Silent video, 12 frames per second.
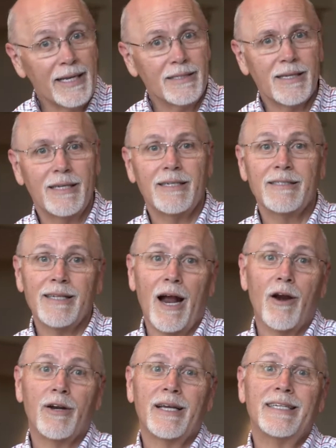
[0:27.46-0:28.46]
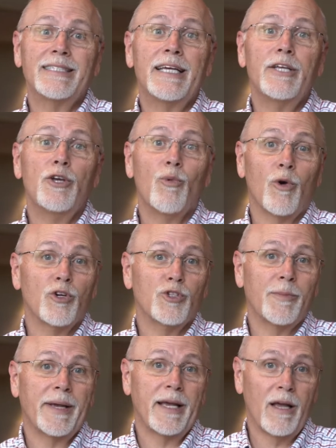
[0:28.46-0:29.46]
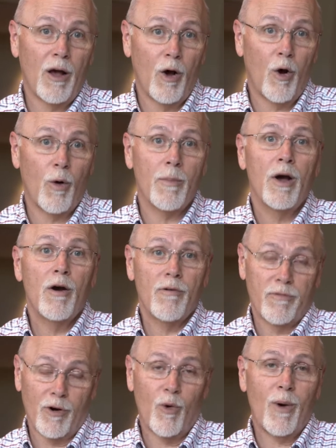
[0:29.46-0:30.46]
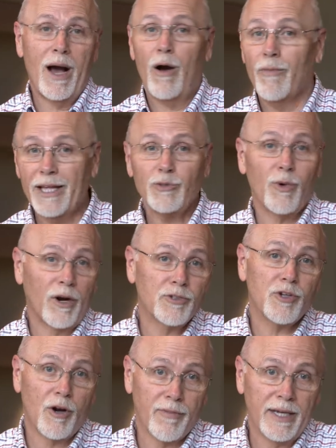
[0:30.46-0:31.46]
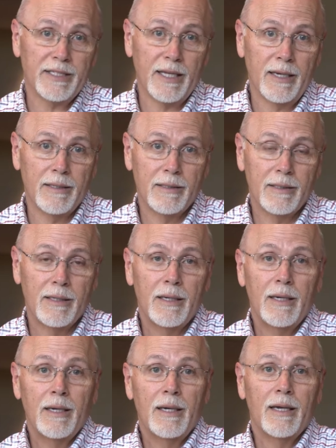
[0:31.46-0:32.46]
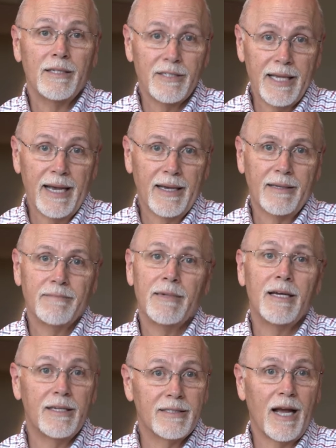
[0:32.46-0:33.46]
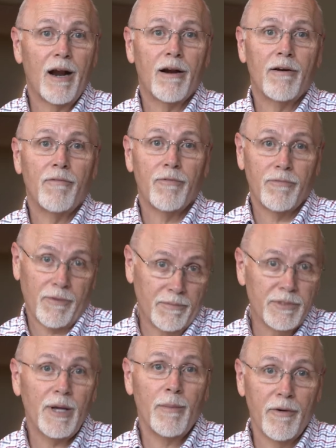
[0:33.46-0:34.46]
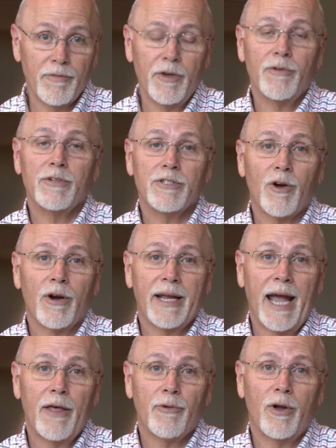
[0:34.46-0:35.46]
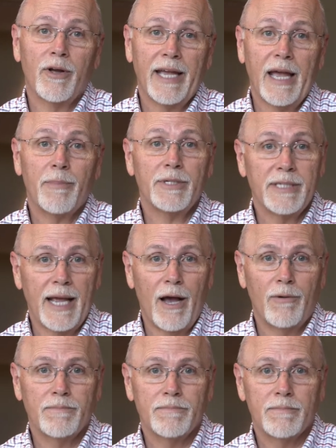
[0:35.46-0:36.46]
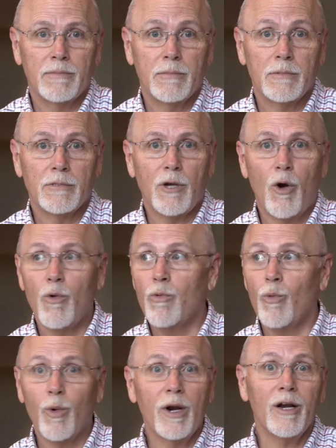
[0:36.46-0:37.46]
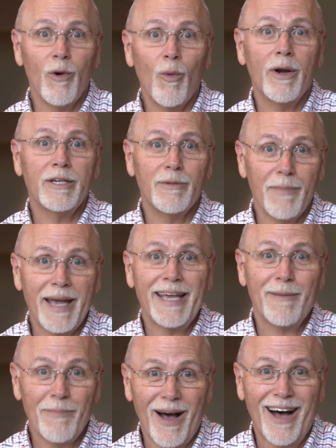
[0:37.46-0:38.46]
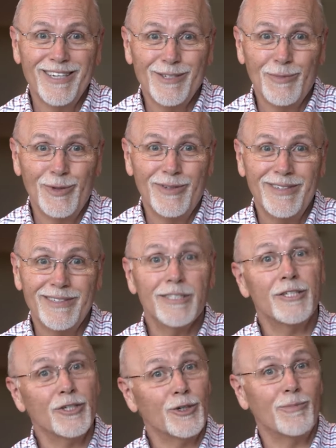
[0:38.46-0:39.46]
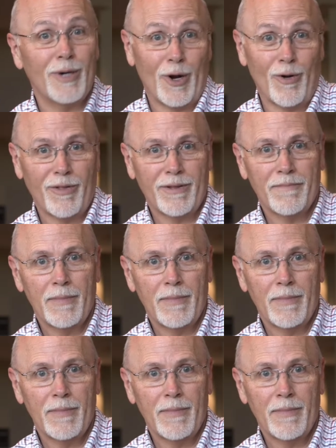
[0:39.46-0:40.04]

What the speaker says: is a desire to continue worshiping at home for a while. That's what our survey said. And second, a desire from some of you to start gathering on campus now. So we're going to make it possible to do both.